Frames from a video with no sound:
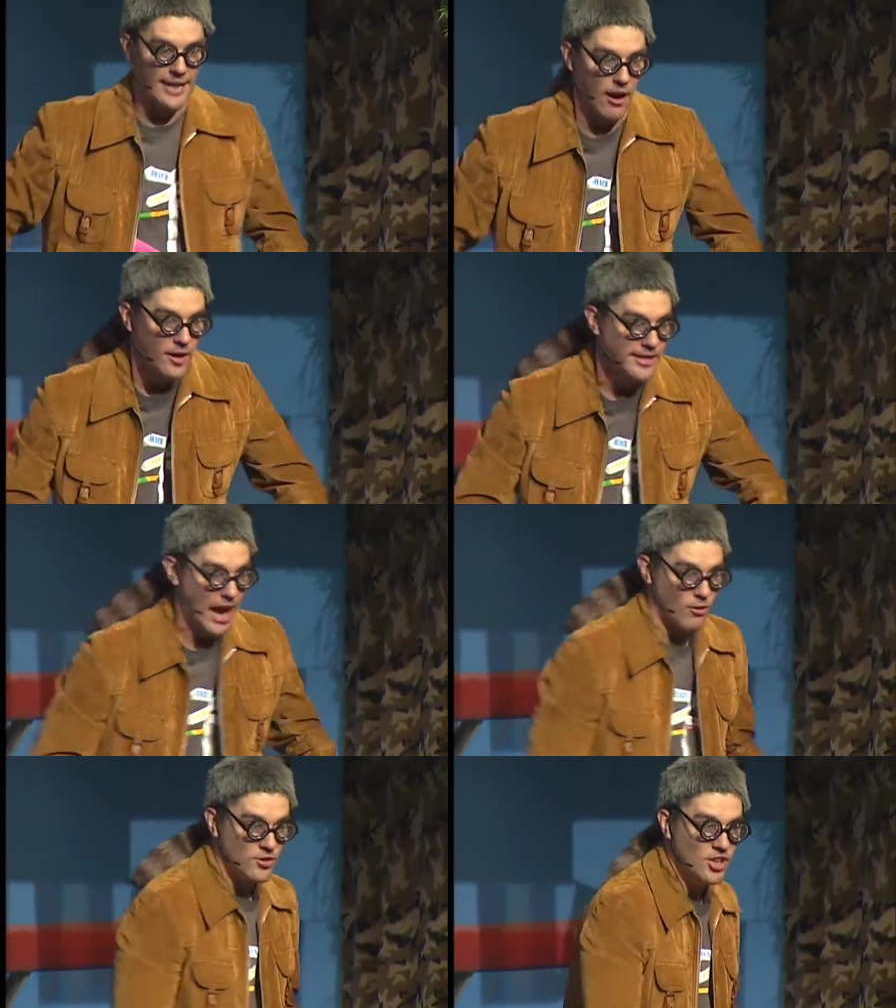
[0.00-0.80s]
now, now,
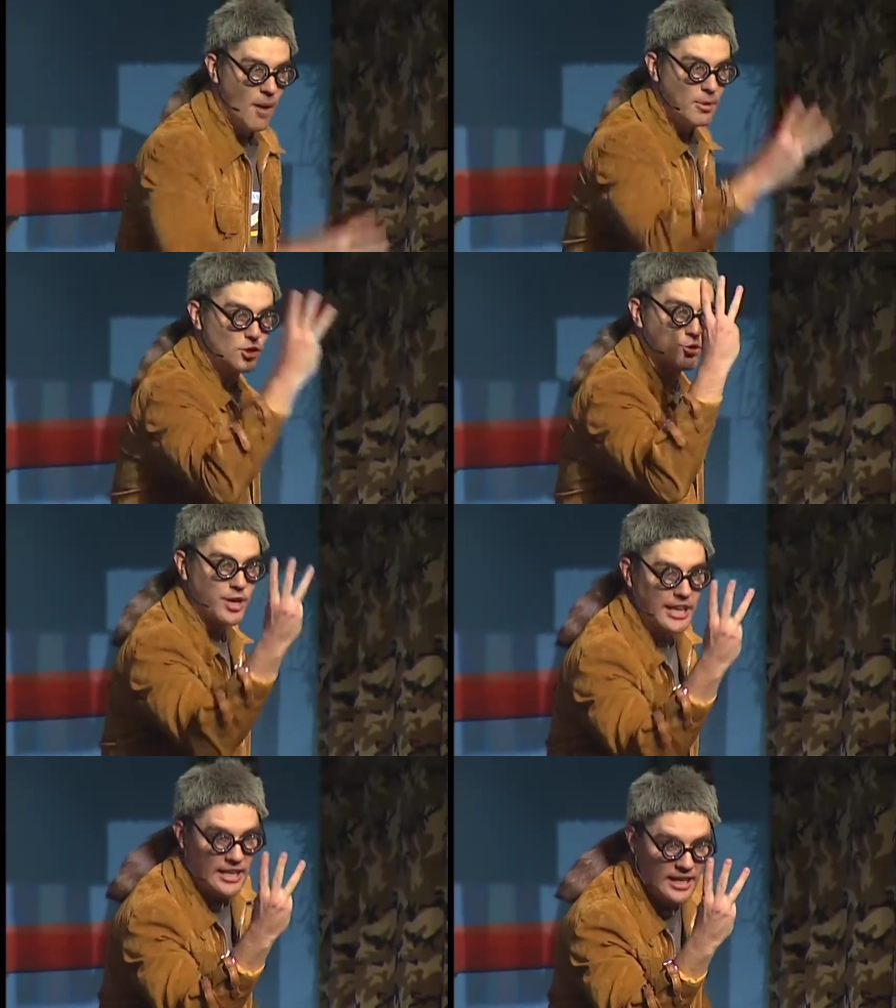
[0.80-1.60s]
number
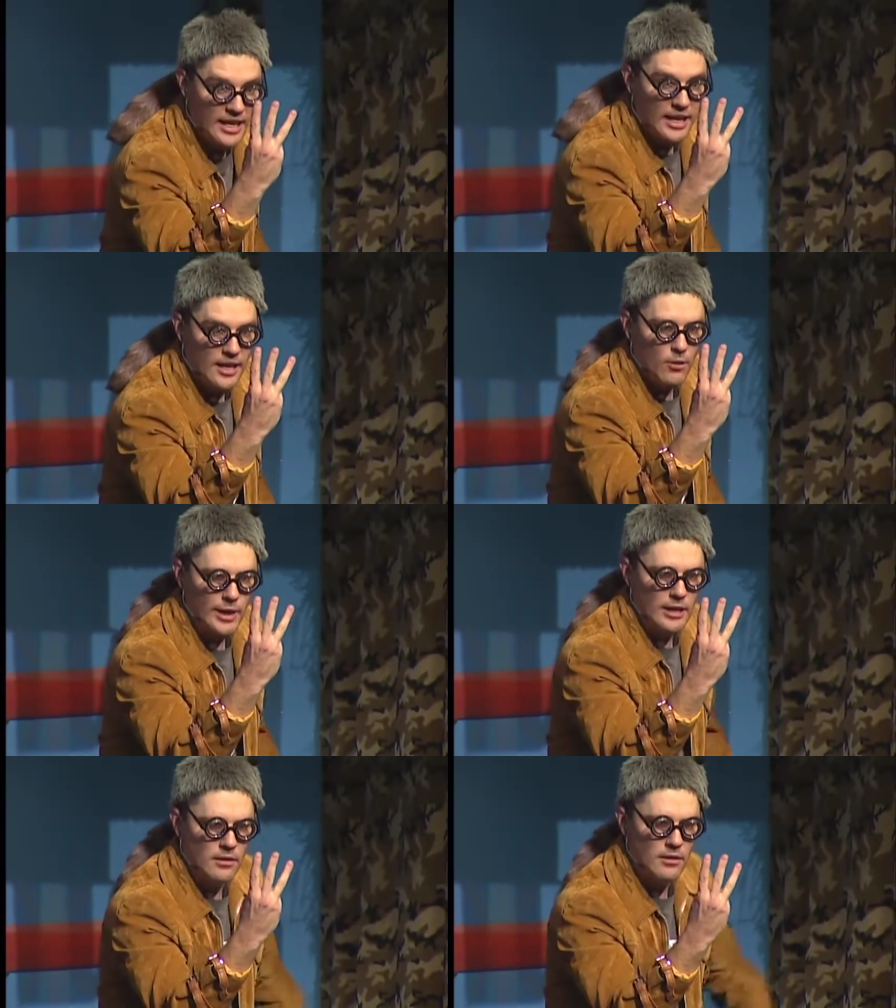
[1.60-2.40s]
three, wait,